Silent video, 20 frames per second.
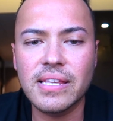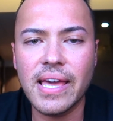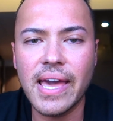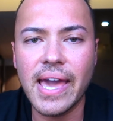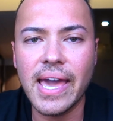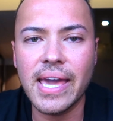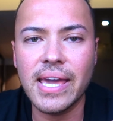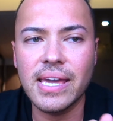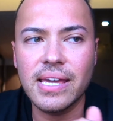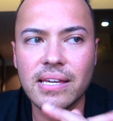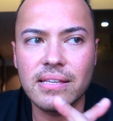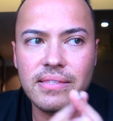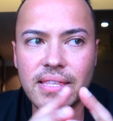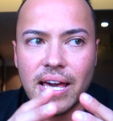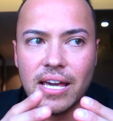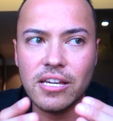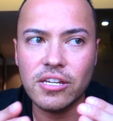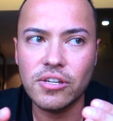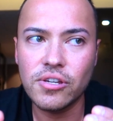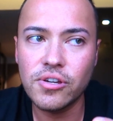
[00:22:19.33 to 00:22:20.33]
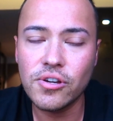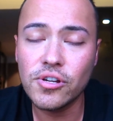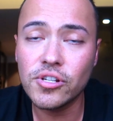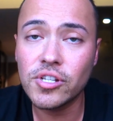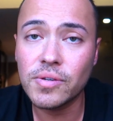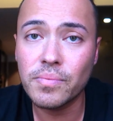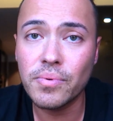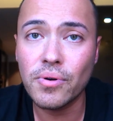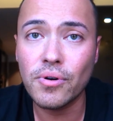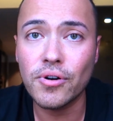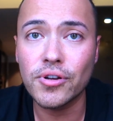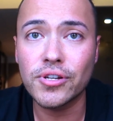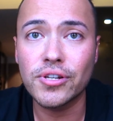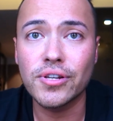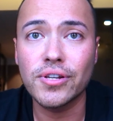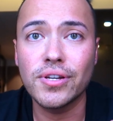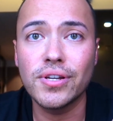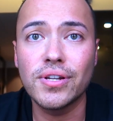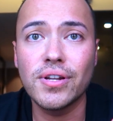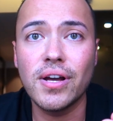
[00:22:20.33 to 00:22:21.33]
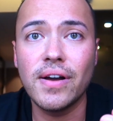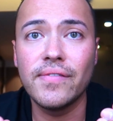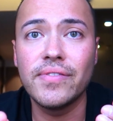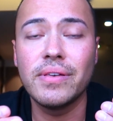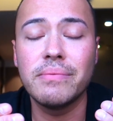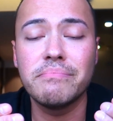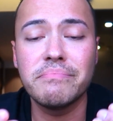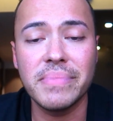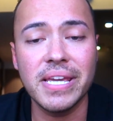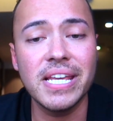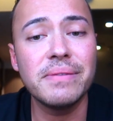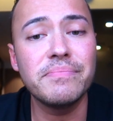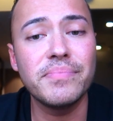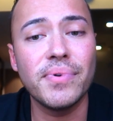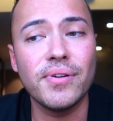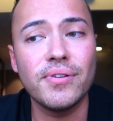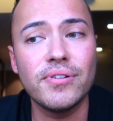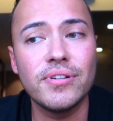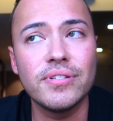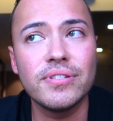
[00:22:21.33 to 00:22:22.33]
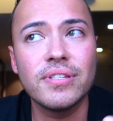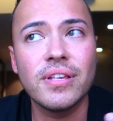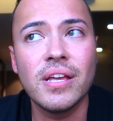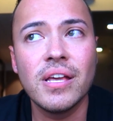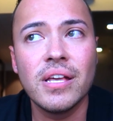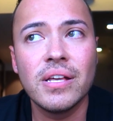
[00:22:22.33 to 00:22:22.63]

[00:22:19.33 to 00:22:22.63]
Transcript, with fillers: that huge portion of the meatballs